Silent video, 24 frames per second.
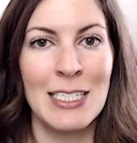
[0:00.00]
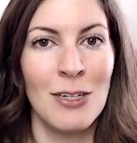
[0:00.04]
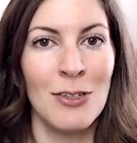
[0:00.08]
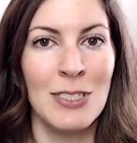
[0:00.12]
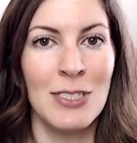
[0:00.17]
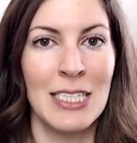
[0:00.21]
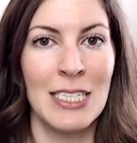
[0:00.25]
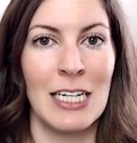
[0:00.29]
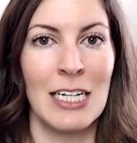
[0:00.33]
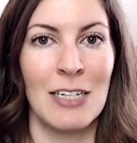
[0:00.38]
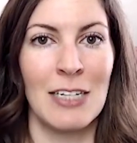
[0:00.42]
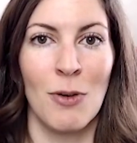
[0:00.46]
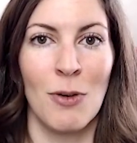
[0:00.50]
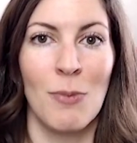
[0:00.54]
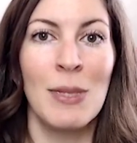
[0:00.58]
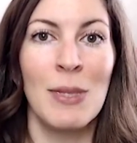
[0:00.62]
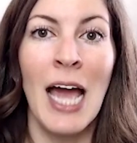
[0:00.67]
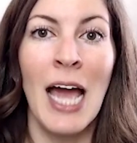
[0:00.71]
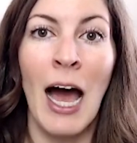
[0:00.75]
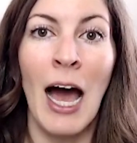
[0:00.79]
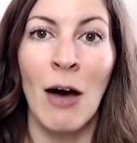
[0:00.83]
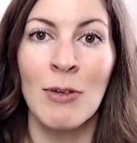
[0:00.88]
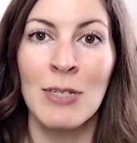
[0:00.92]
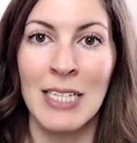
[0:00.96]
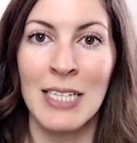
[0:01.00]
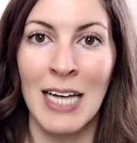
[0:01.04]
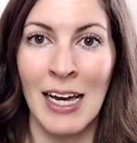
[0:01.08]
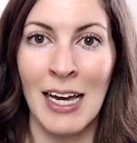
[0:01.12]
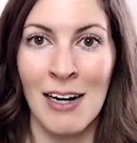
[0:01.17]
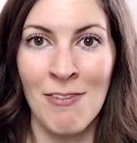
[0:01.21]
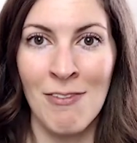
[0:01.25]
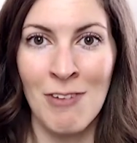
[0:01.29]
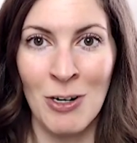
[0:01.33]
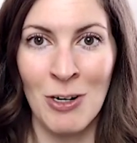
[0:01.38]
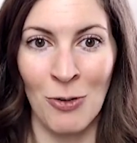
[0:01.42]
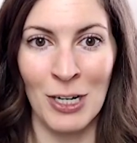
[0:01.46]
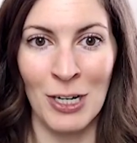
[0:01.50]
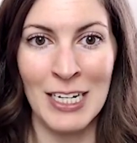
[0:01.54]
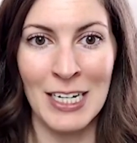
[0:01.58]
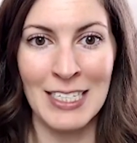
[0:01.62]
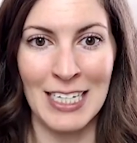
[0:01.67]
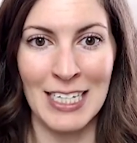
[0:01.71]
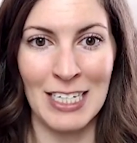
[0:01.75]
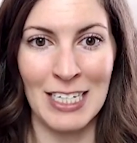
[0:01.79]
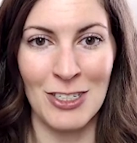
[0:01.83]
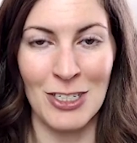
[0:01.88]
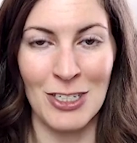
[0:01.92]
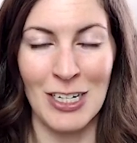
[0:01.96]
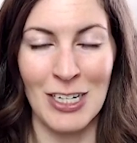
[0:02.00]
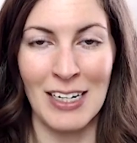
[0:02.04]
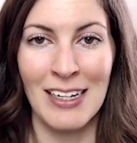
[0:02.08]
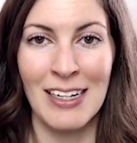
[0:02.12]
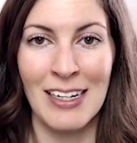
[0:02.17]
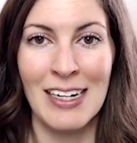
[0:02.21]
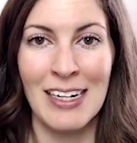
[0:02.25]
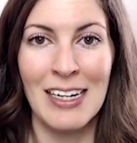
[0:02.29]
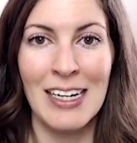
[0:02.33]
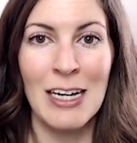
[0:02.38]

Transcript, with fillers: those things from the outside of an organization